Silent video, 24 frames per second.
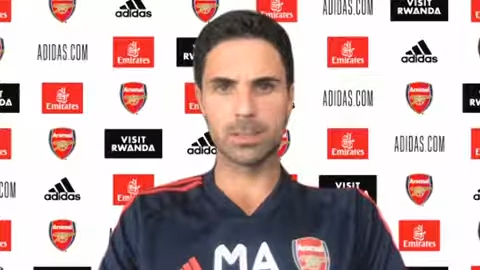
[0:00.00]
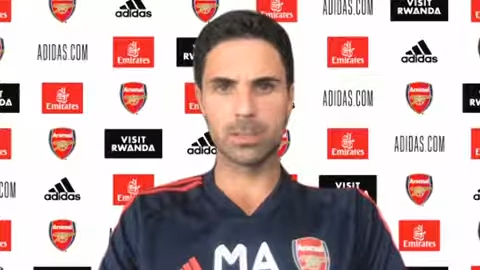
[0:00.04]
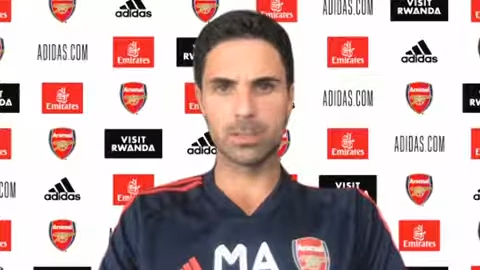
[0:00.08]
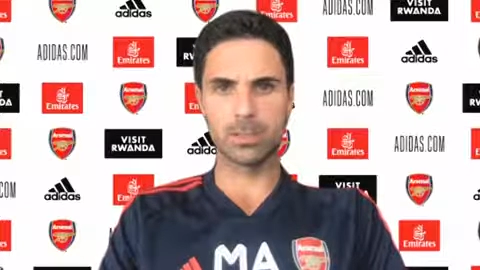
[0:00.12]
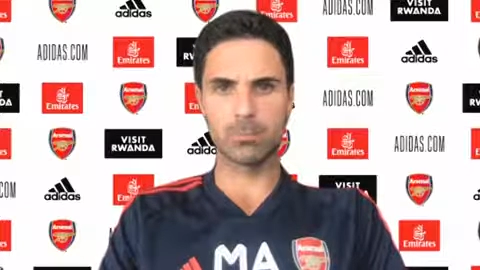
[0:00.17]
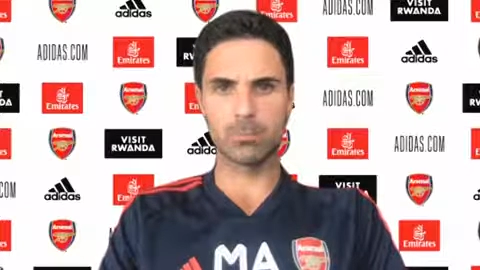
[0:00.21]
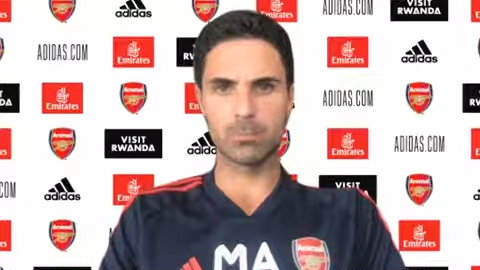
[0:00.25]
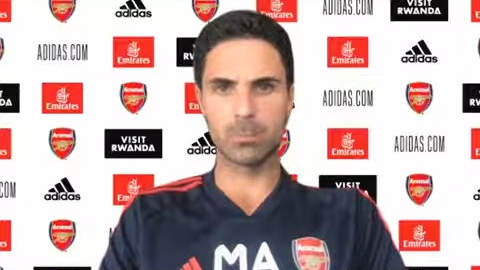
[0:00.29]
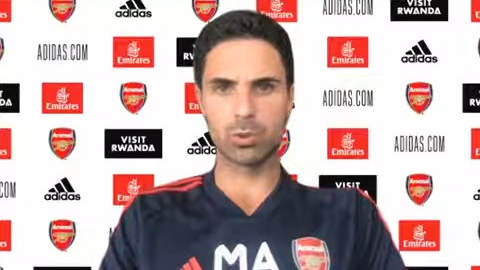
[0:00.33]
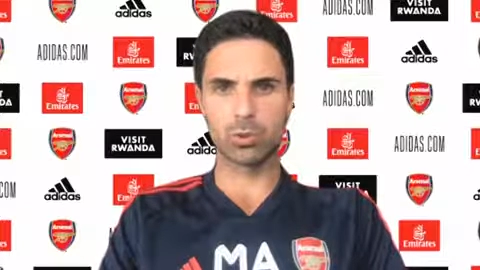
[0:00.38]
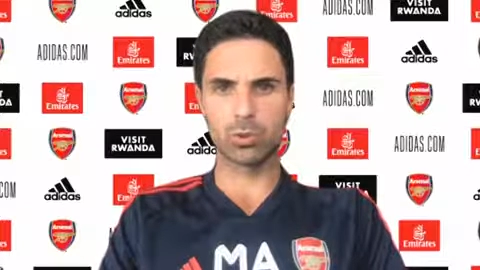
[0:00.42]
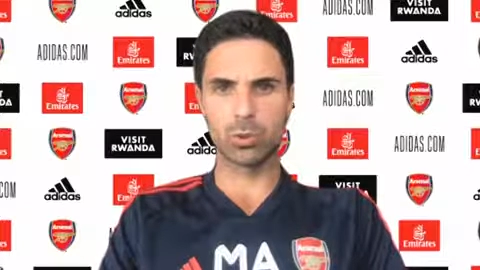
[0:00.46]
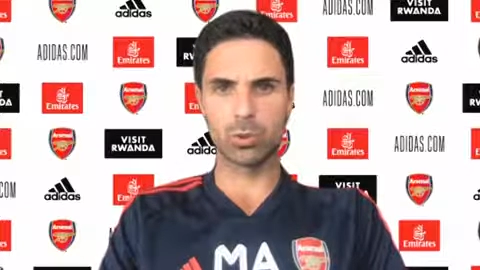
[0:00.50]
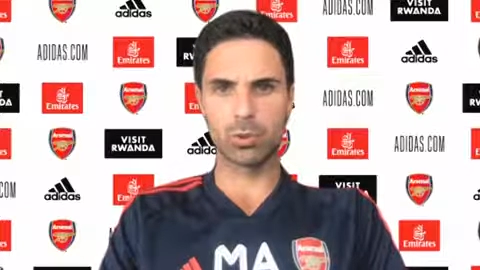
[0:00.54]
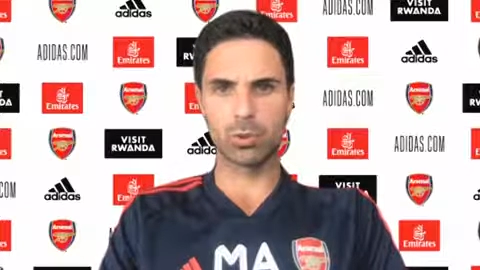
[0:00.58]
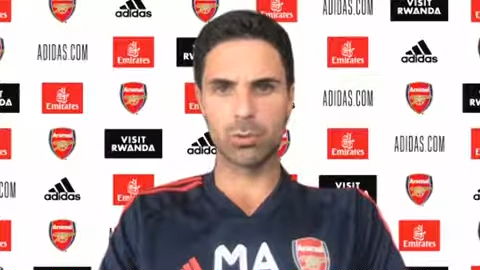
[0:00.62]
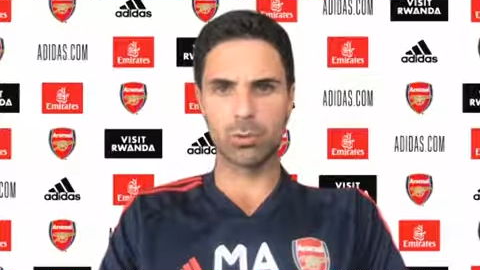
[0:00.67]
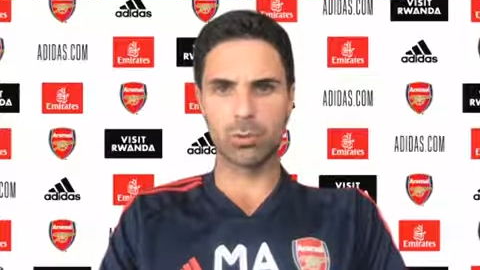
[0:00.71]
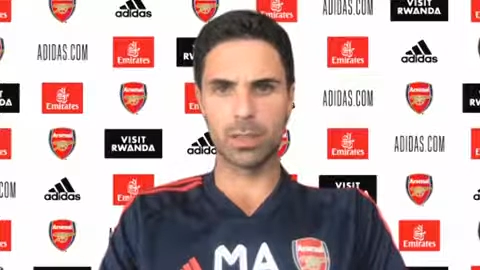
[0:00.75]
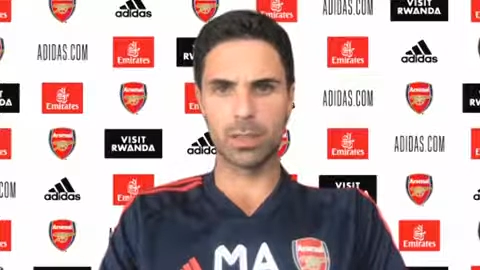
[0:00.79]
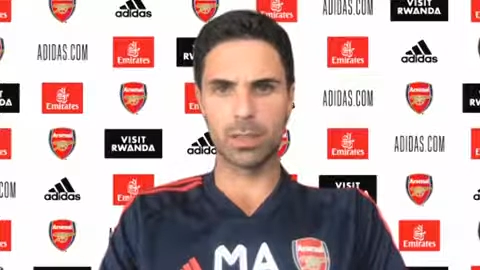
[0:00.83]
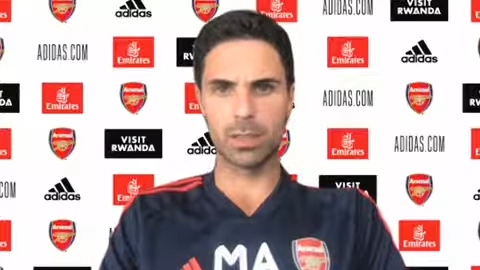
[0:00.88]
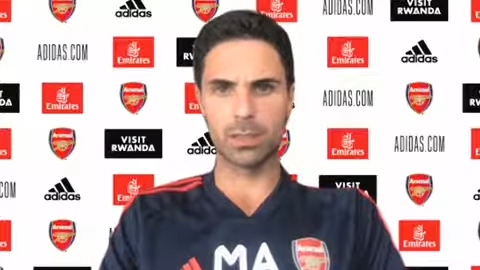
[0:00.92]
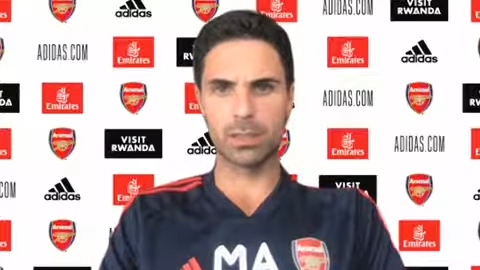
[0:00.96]
so
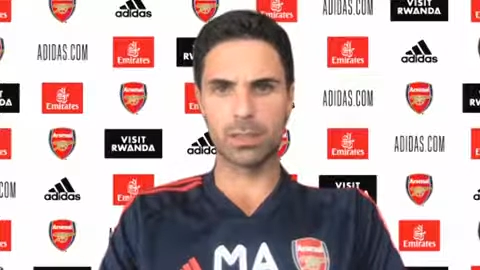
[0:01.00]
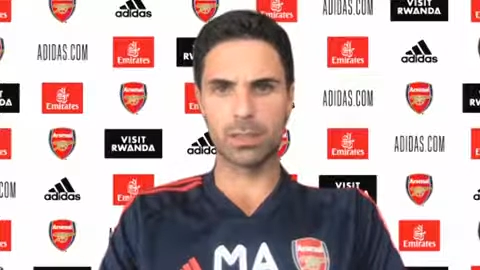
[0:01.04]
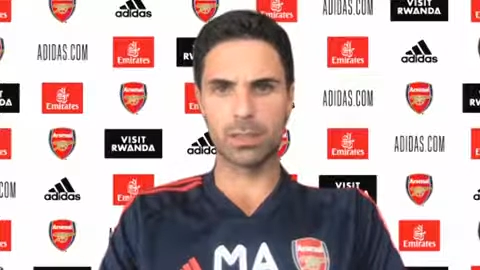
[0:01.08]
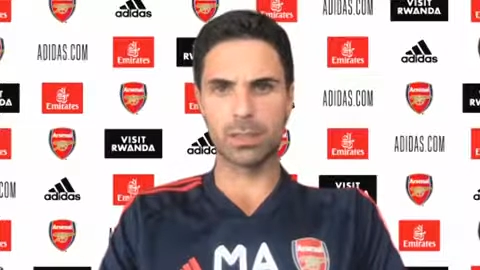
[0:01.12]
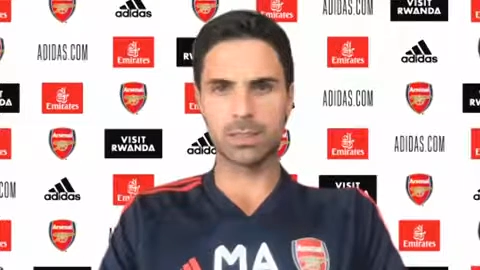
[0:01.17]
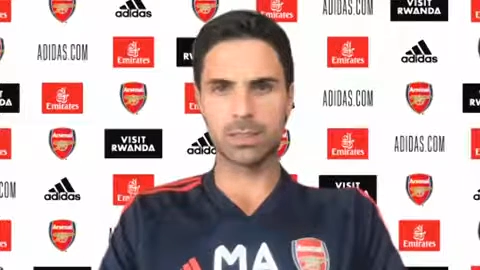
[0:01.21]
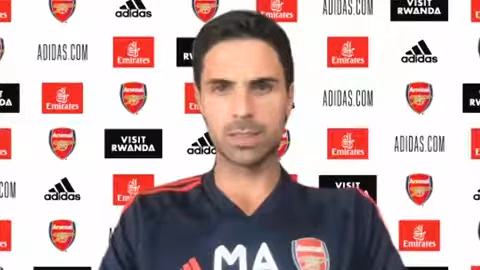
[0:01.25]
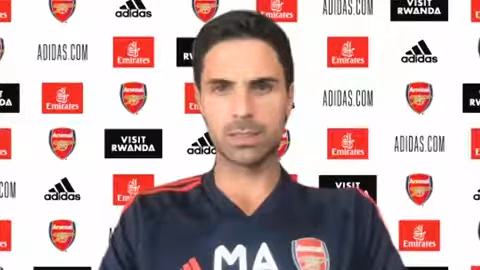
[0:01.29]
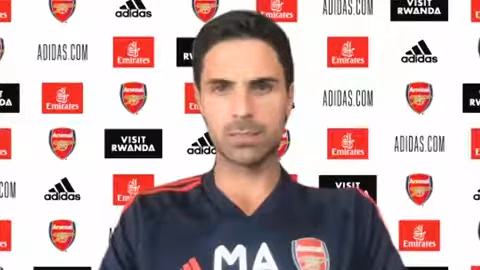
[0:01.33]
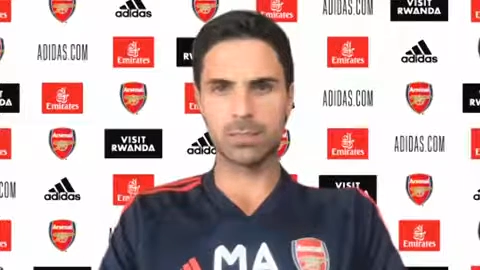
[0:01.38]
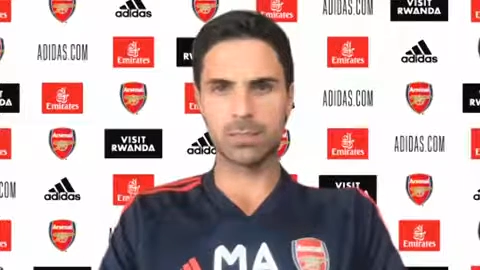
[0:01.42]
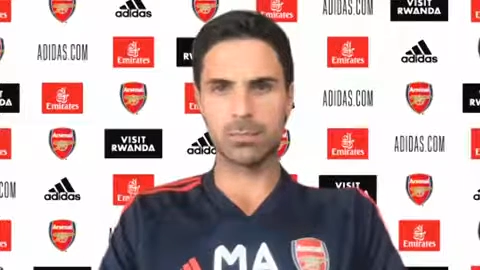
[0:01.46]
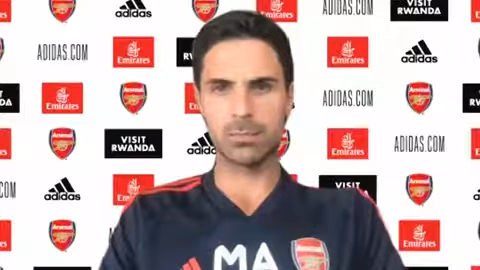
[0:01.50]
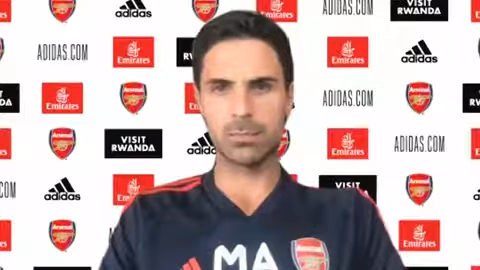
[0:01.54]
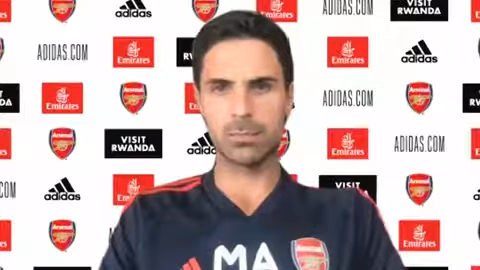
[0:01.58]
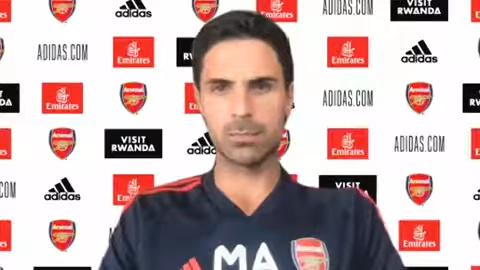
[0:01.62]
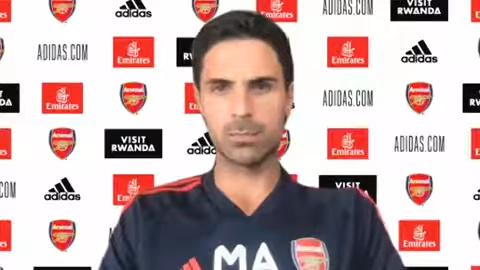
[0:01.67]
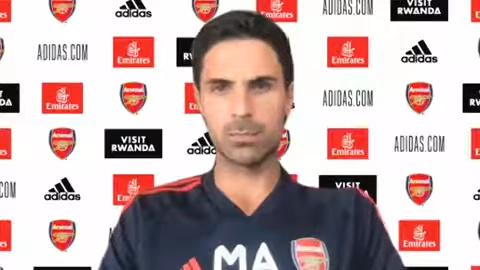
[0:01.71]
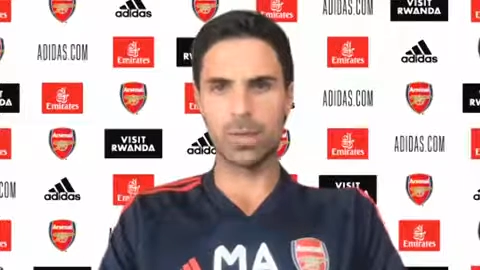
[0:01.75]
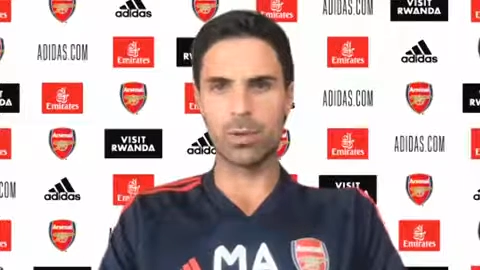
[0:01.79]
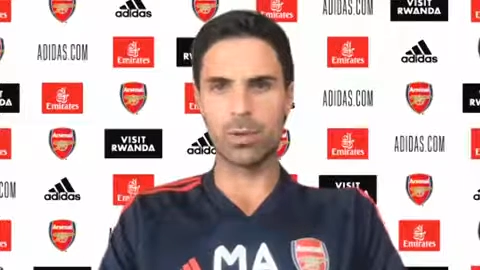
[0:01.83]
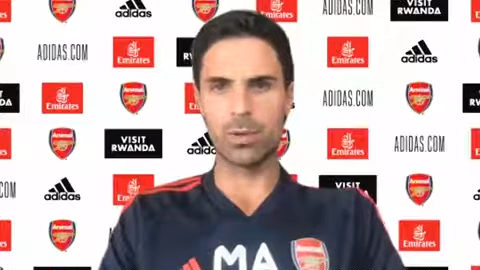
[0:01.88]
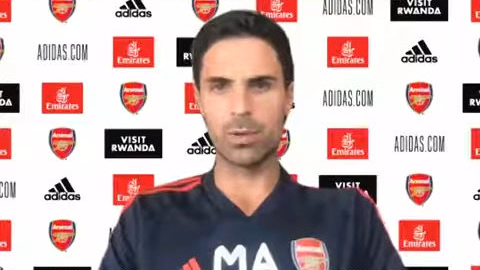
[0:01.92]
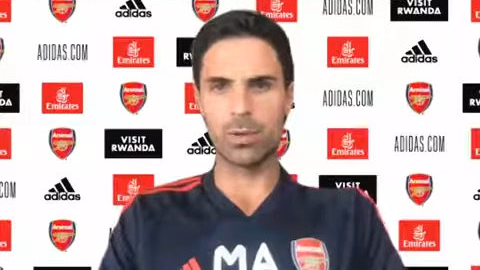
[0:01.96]
far as I'm
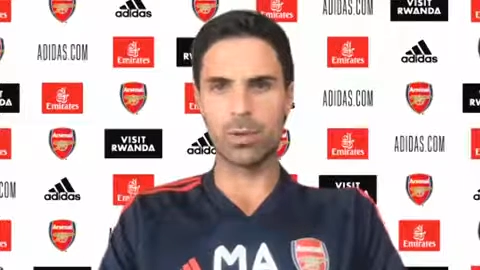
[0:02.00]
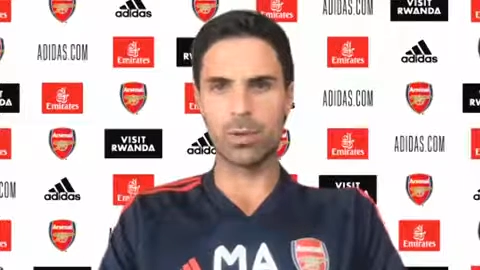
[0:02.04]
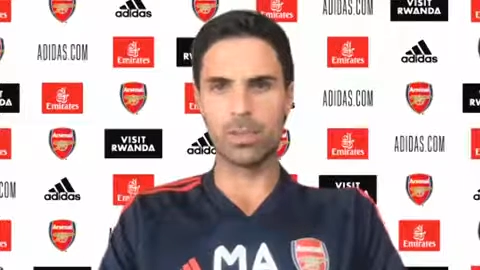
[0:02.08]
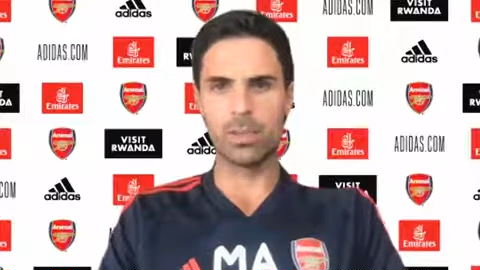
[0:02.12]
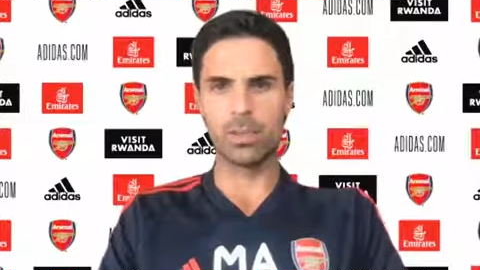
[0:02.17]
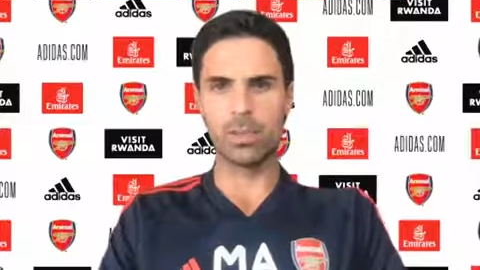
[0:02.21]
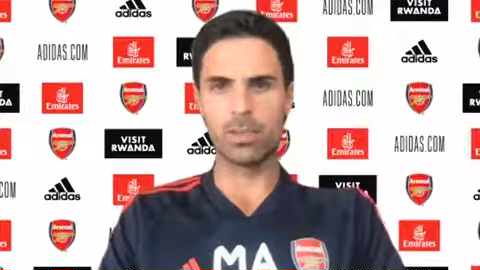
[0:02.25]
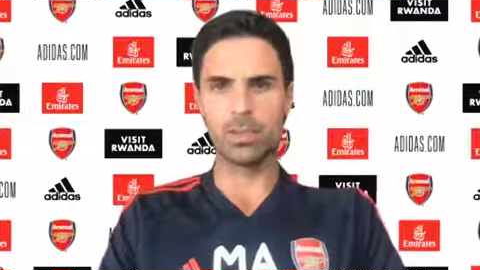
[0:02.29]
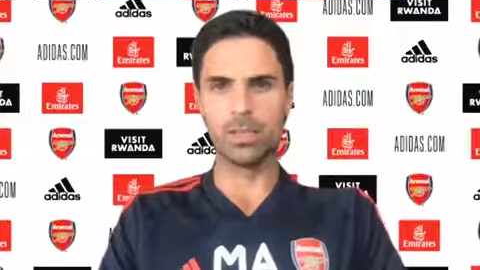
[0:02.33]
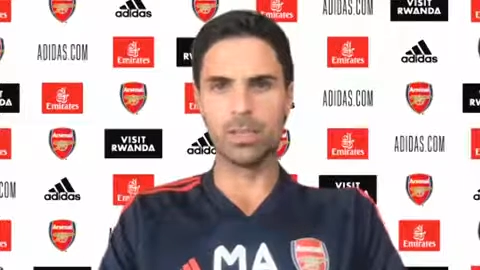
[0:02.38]
aware,